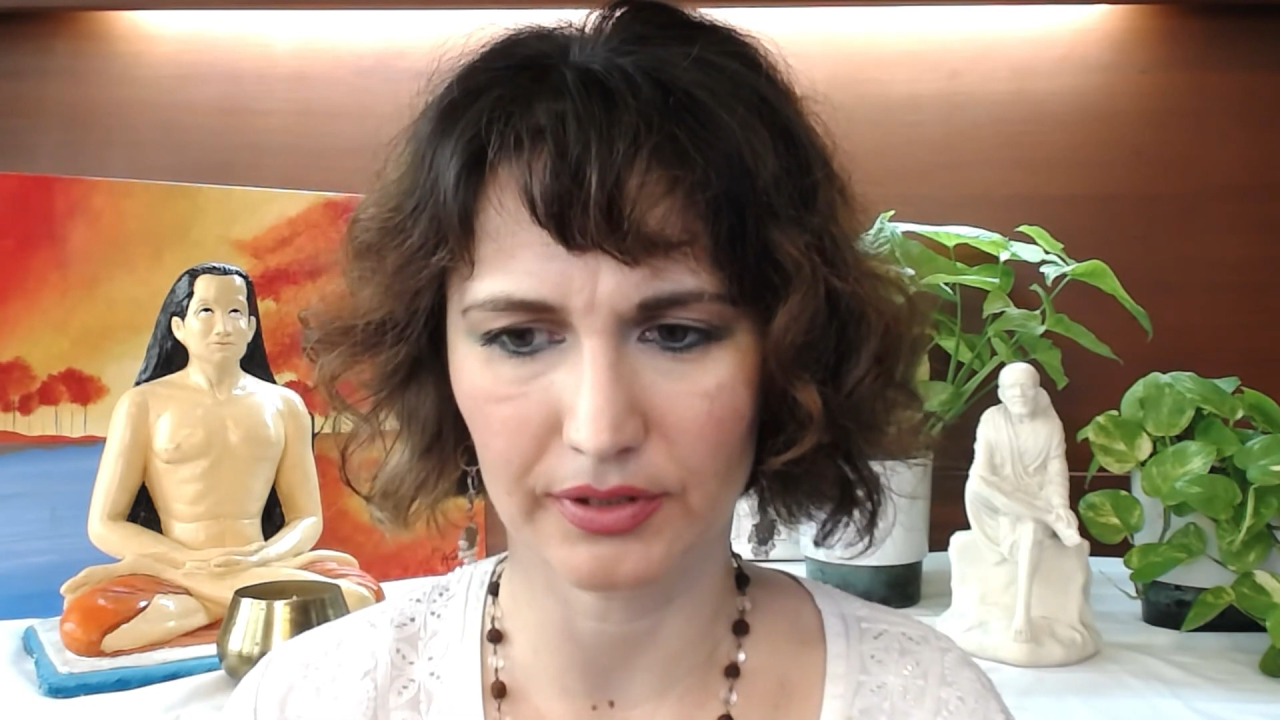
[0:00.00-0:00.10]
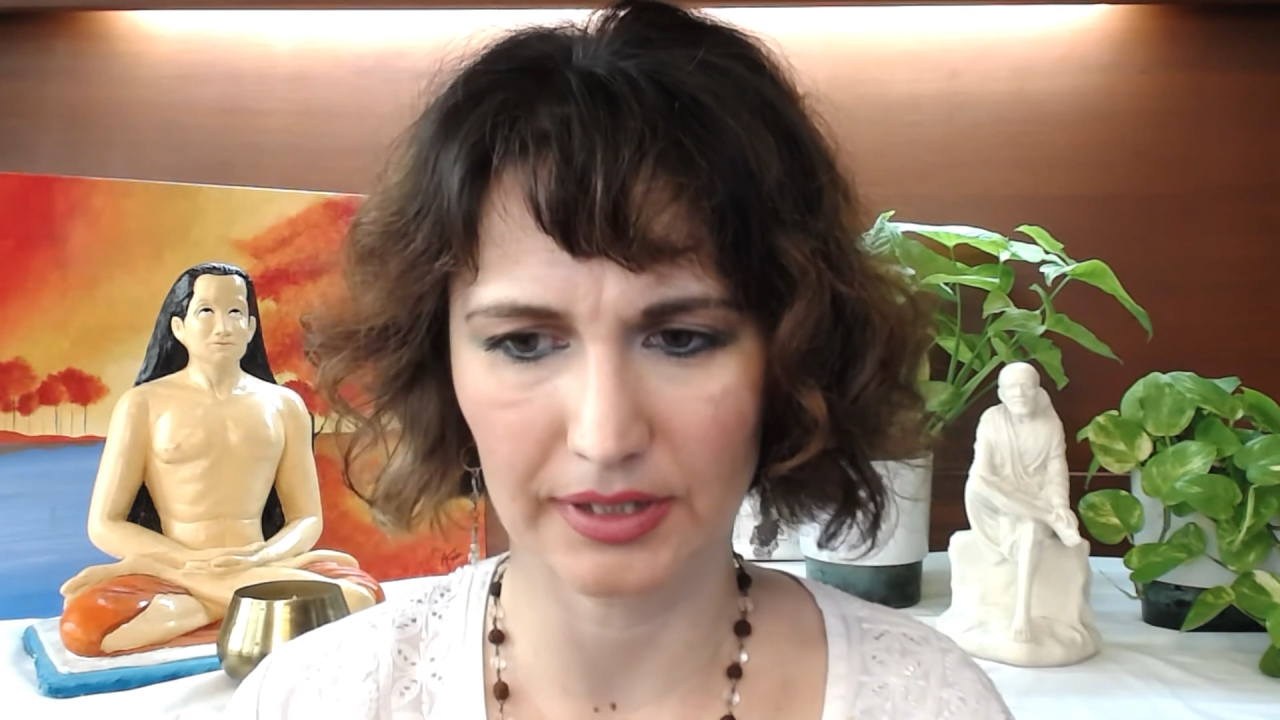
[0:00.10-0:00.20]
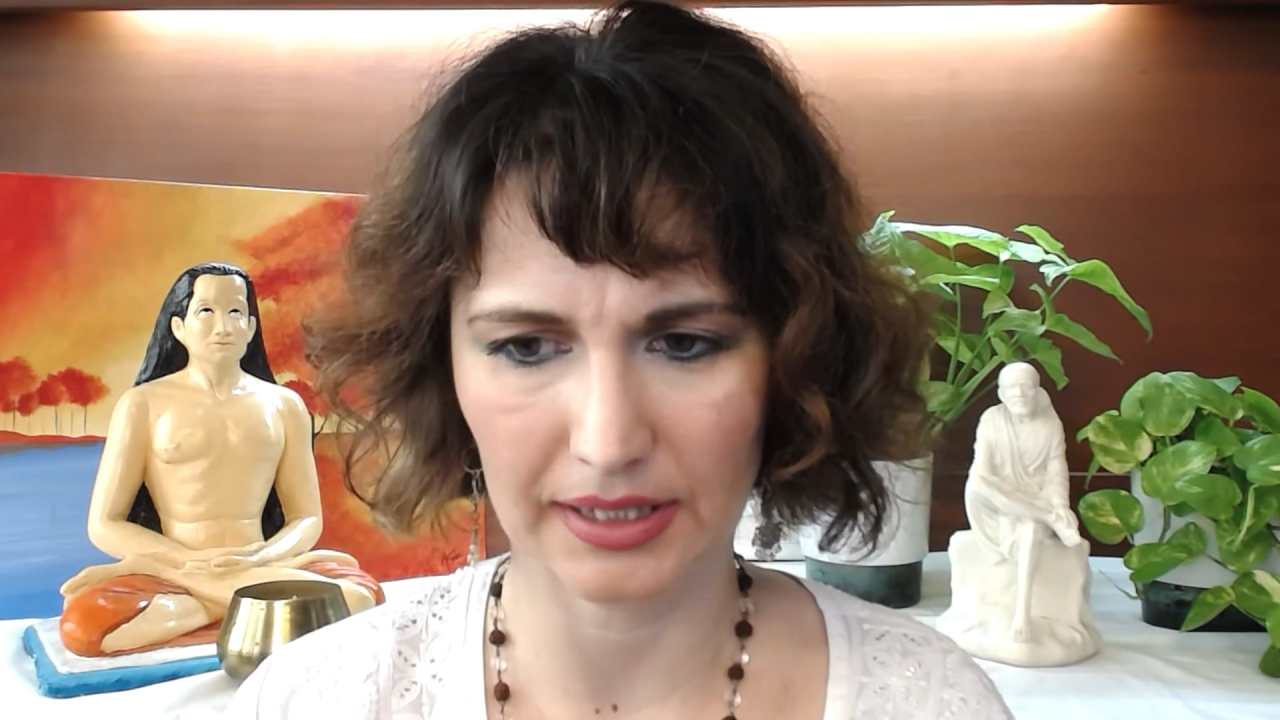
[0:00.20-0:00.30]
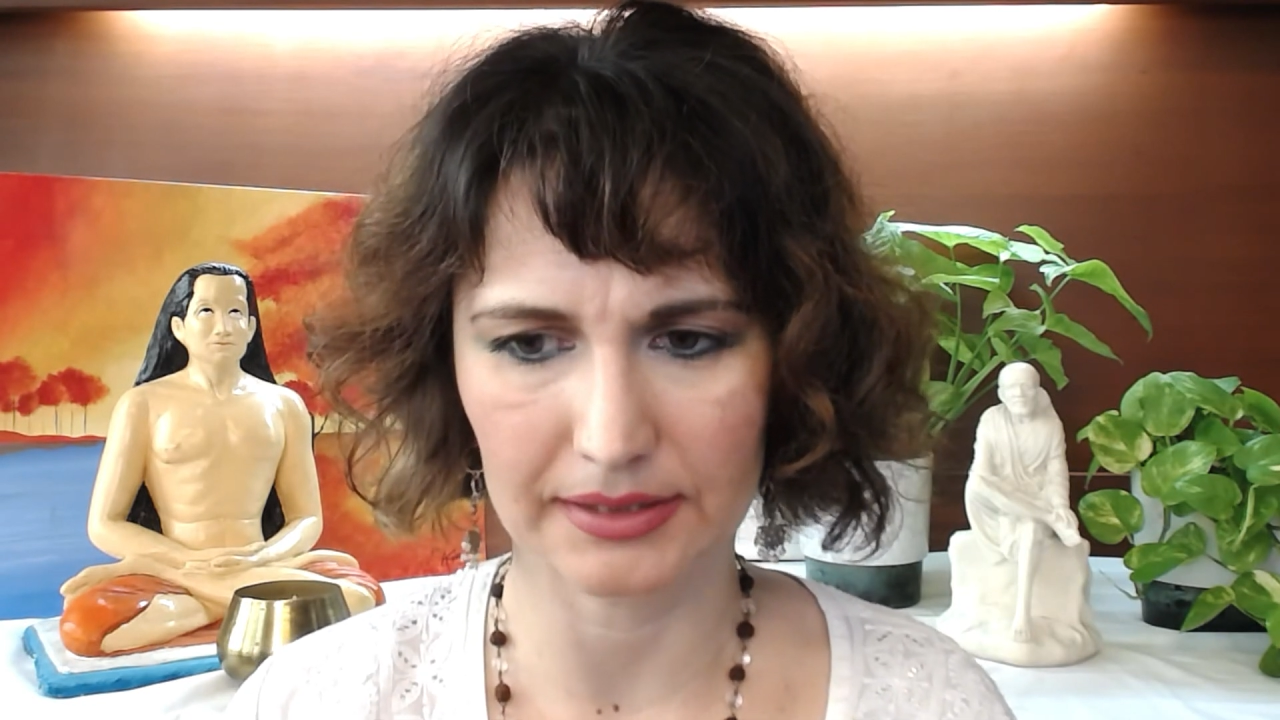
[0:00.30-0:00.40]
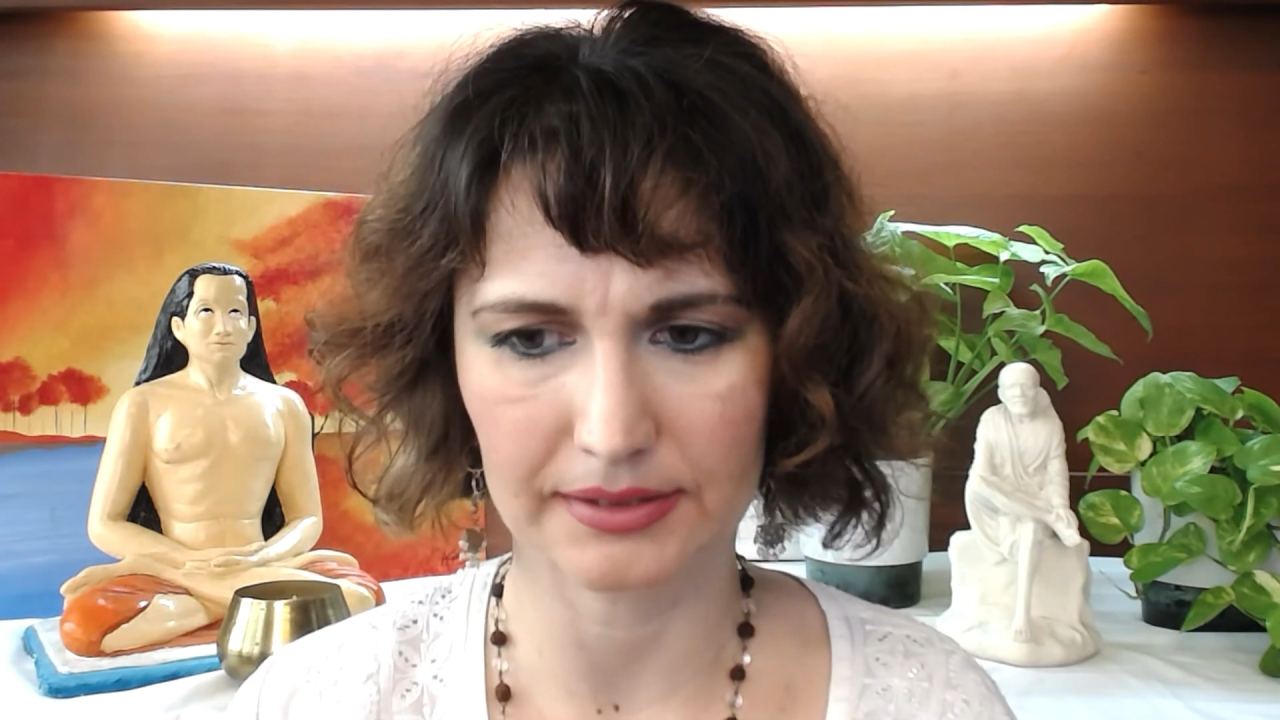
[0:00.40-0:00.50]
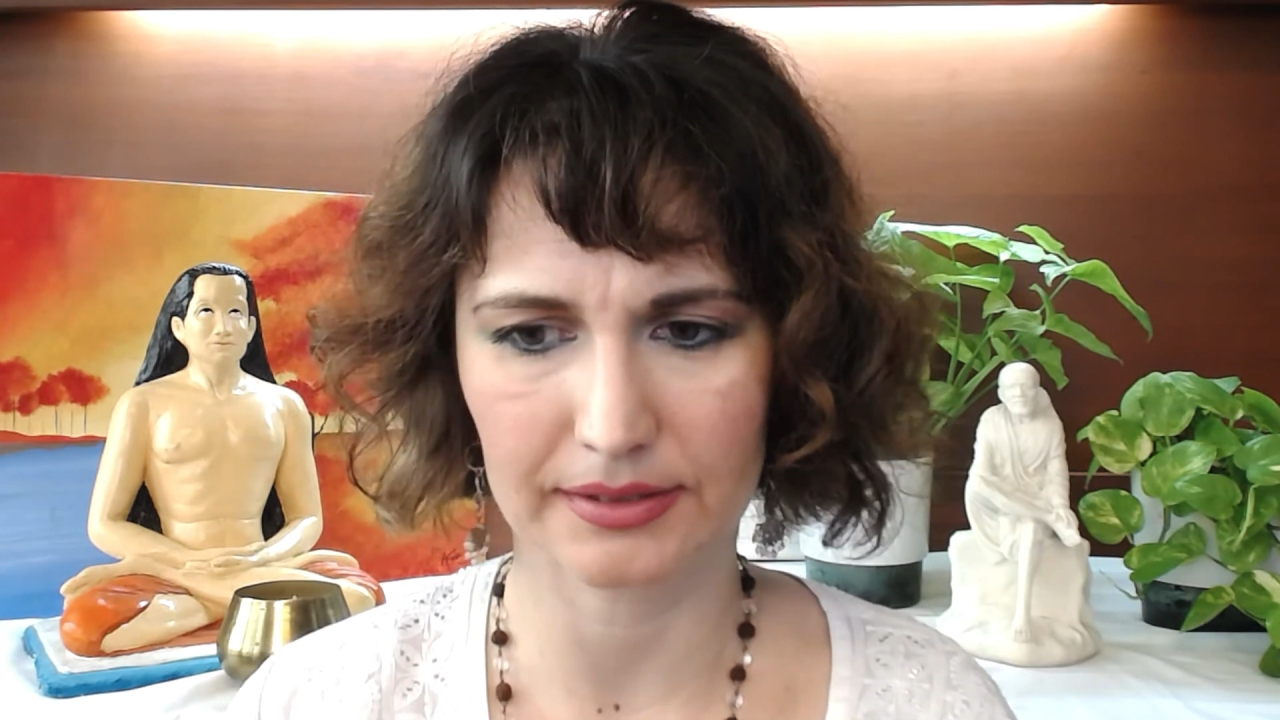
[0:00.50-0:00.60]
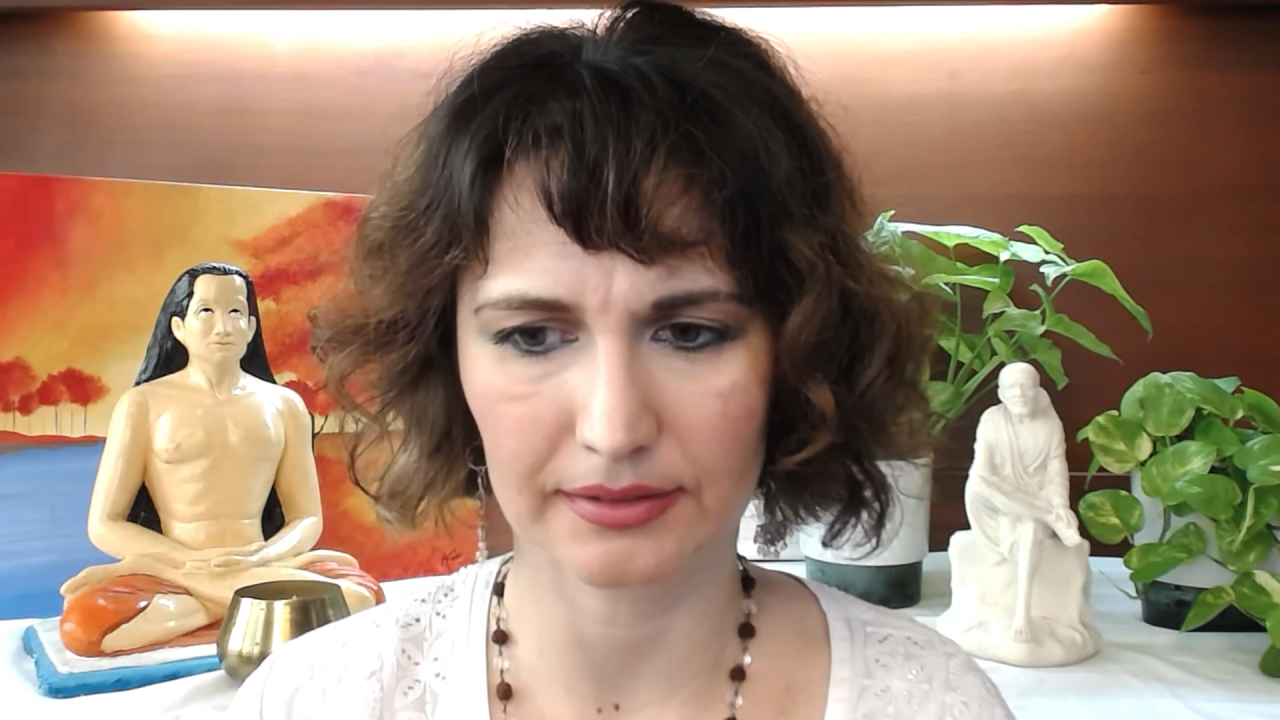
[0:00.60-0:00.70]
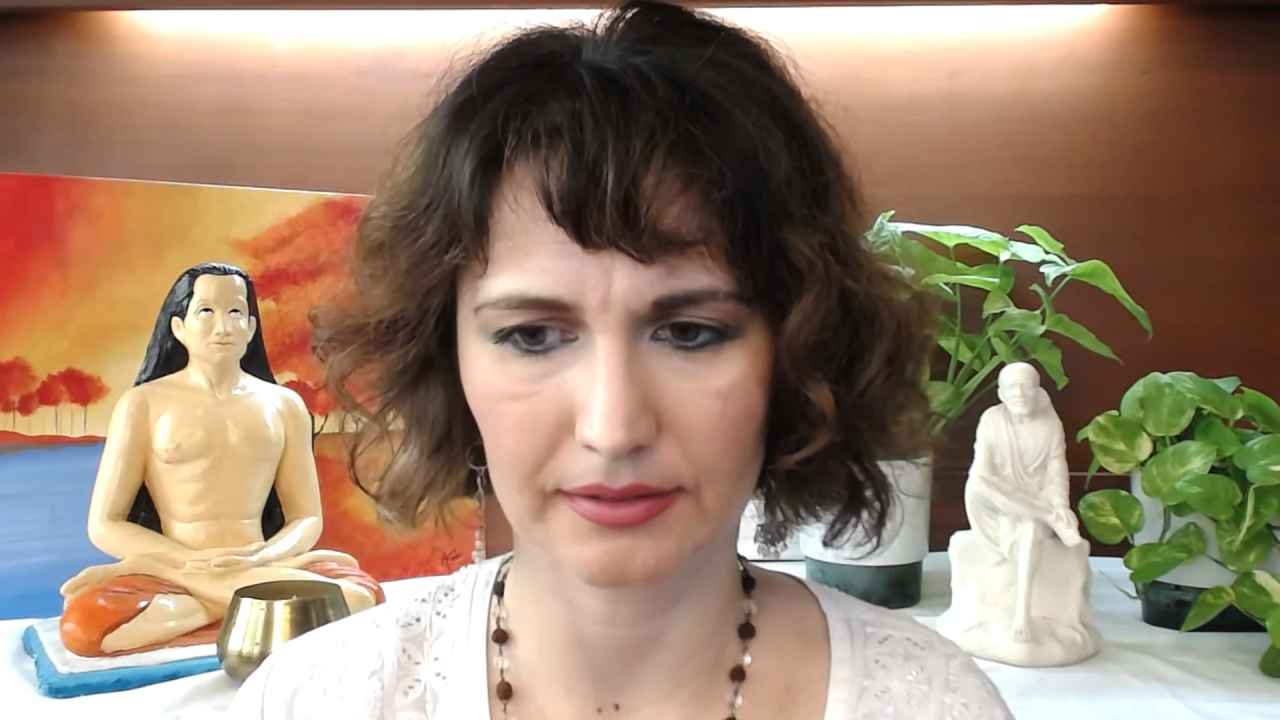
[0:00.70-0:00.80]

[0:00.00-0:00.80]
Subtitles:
that